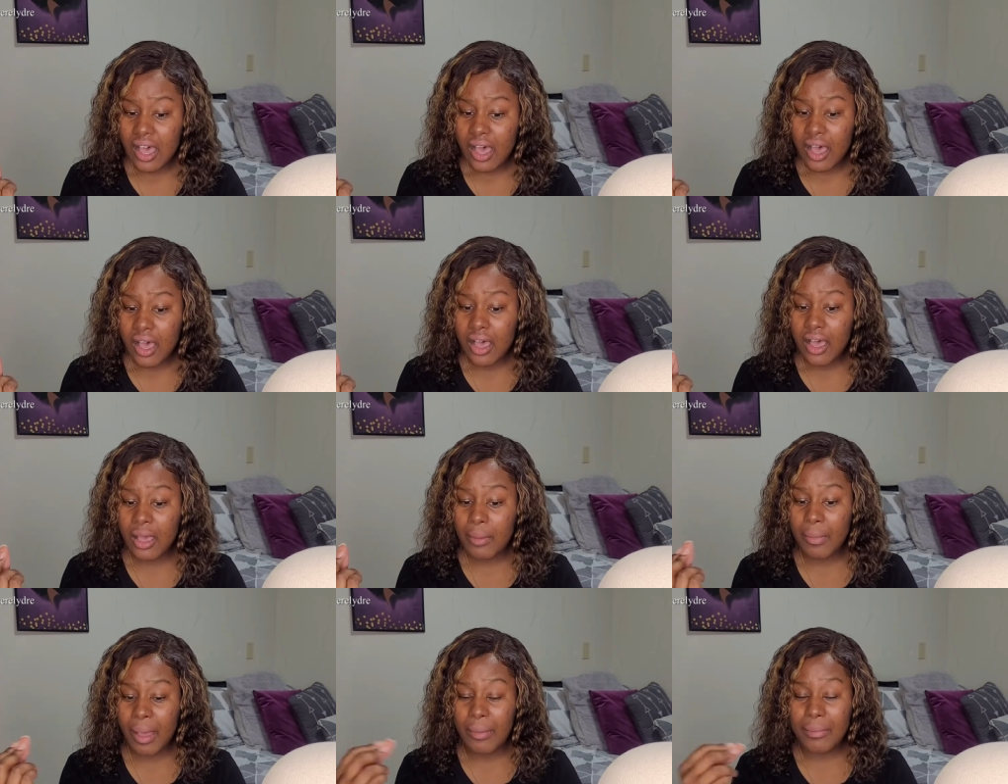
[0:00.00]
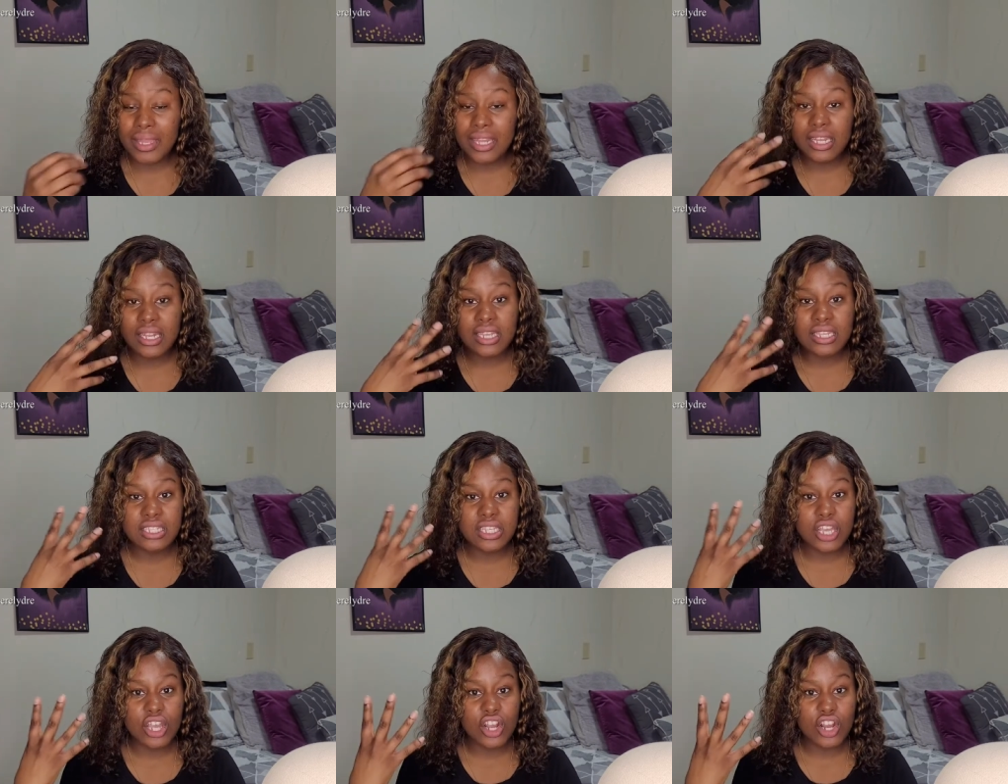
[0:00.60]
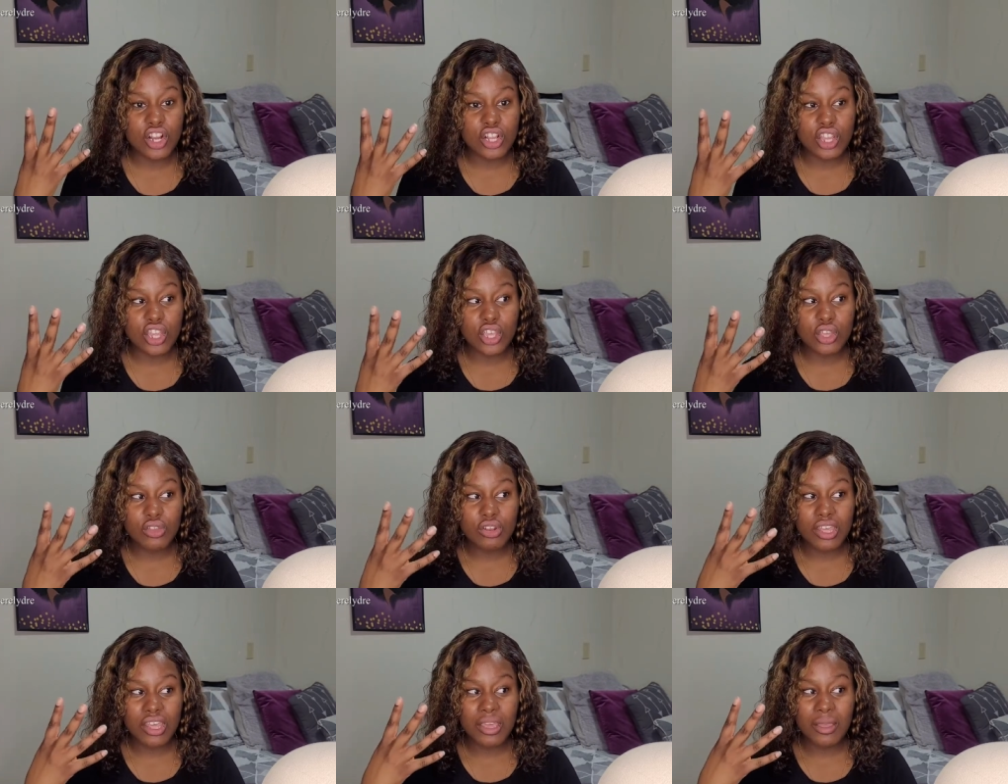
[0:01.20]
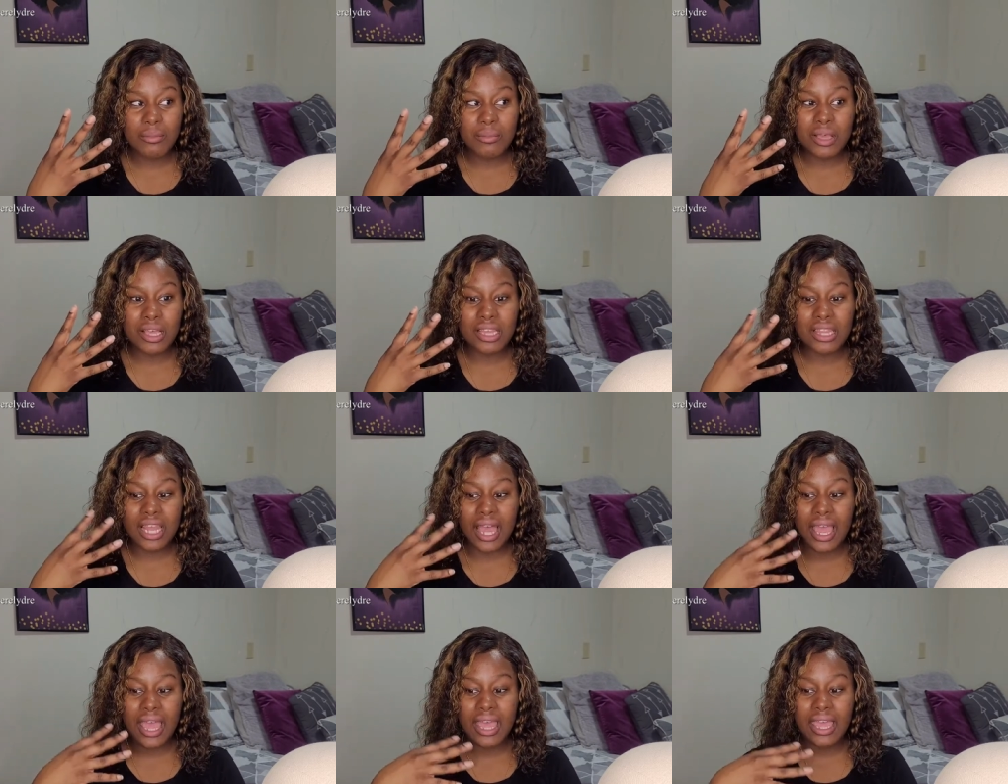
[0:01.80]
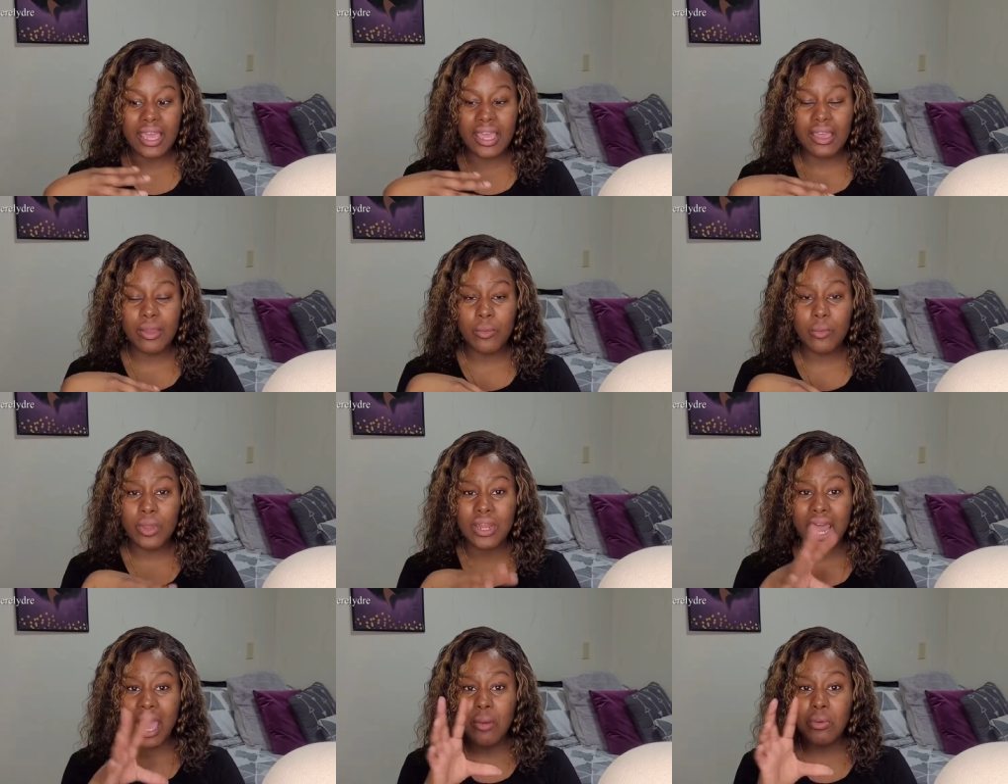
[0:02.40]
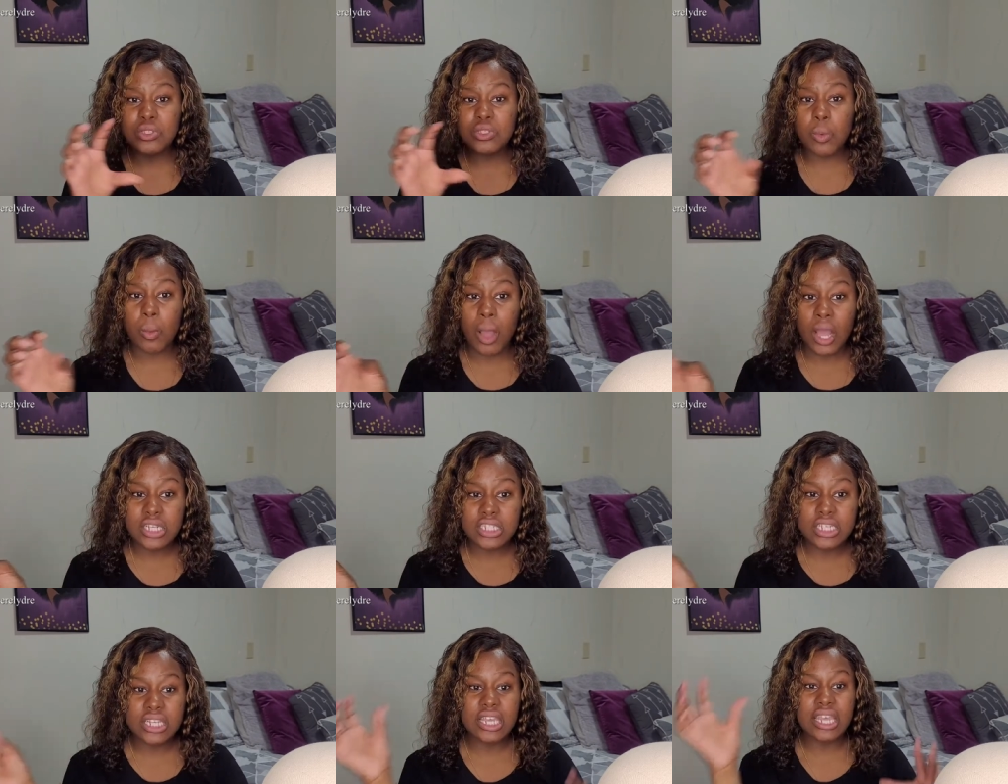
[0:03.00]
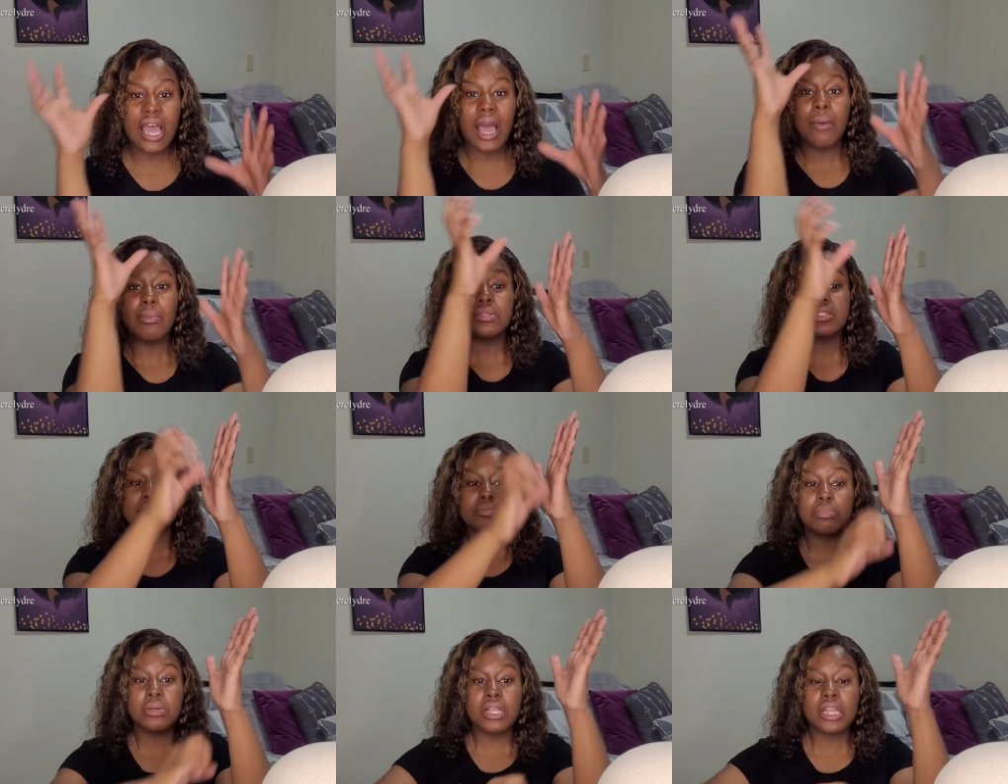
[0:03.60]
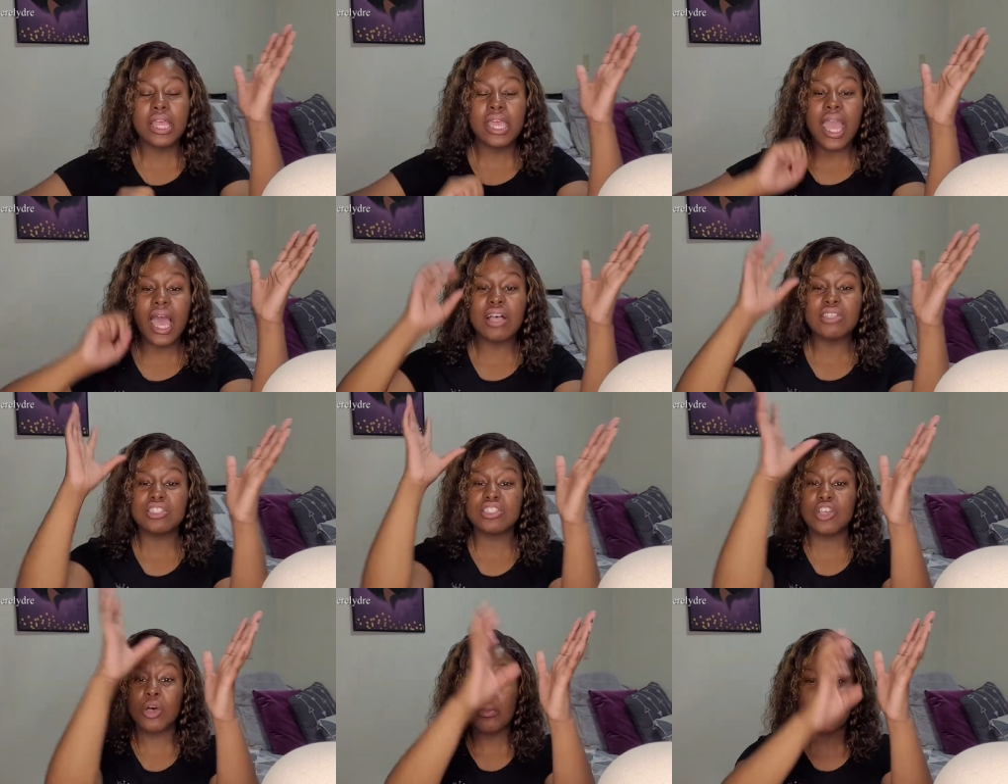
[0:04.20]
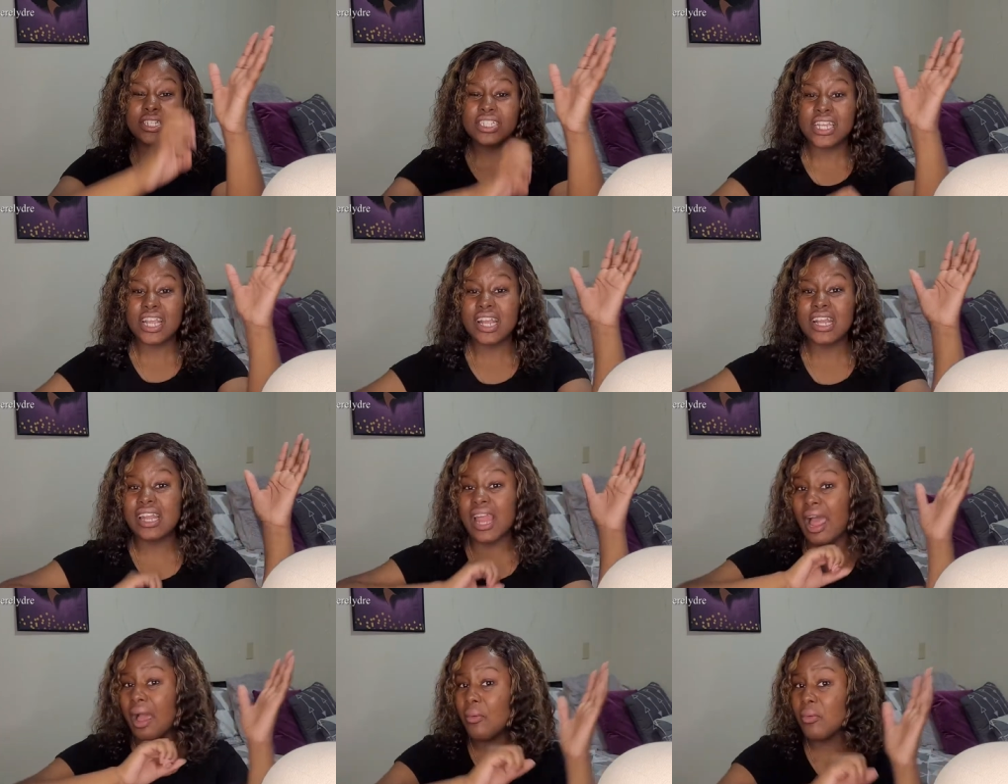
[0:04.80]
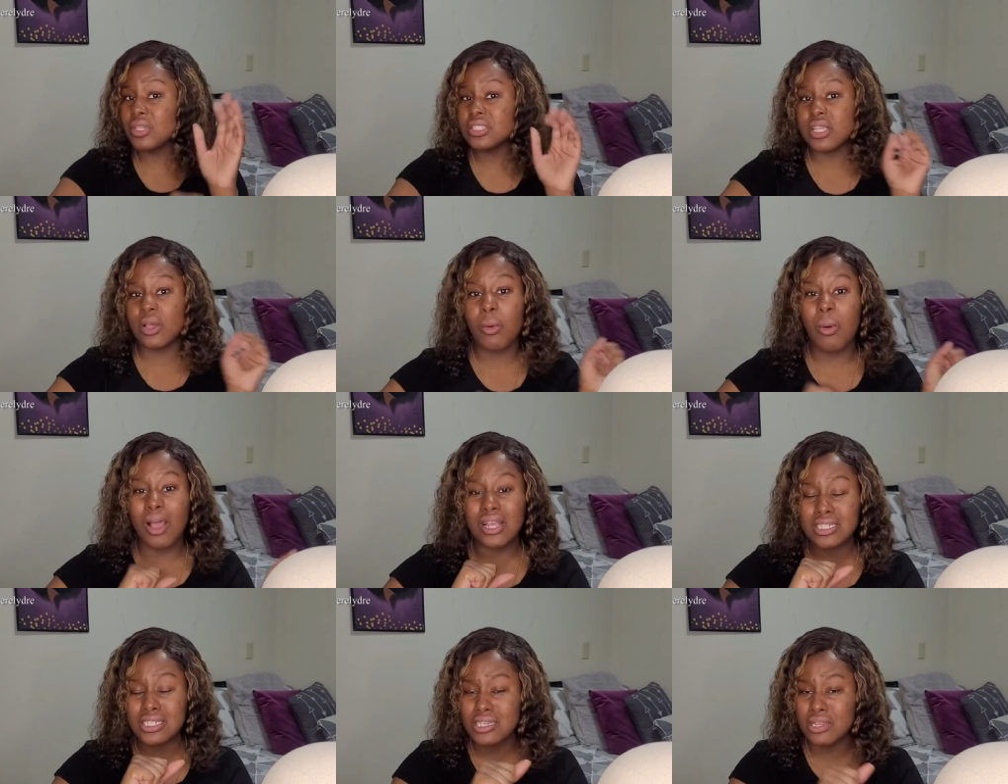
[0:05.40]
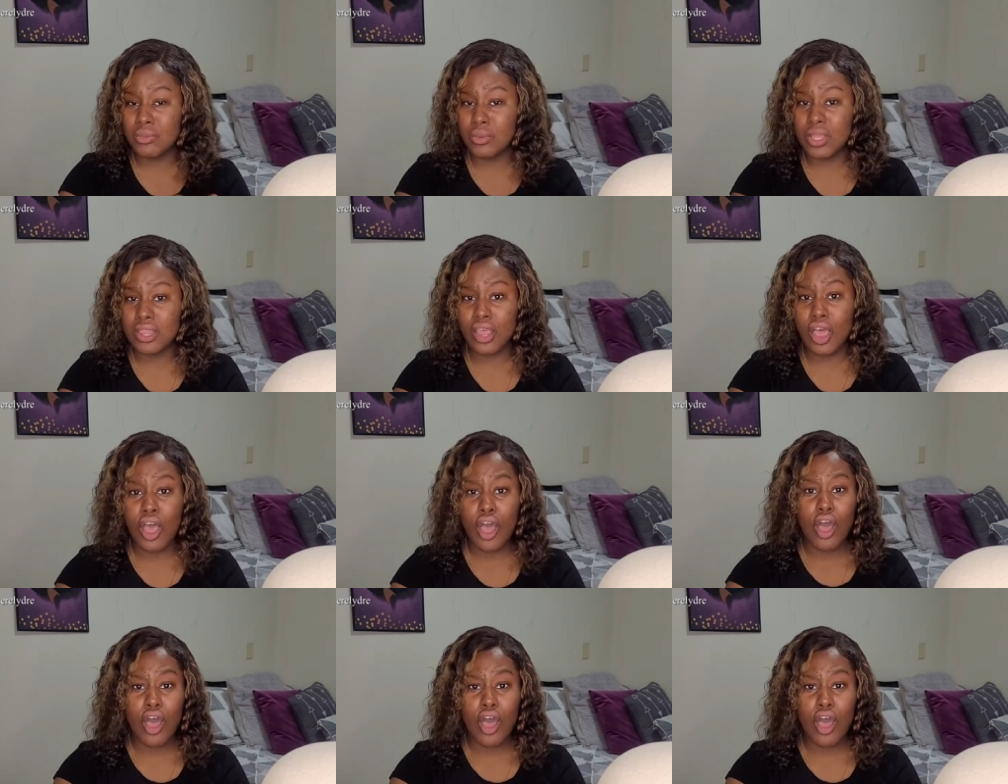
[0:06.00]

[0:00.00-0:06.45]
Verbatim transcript: I mean, it is a curly unit, but like when I was washing it, I was pulling out so much hair and I wasn't washing it with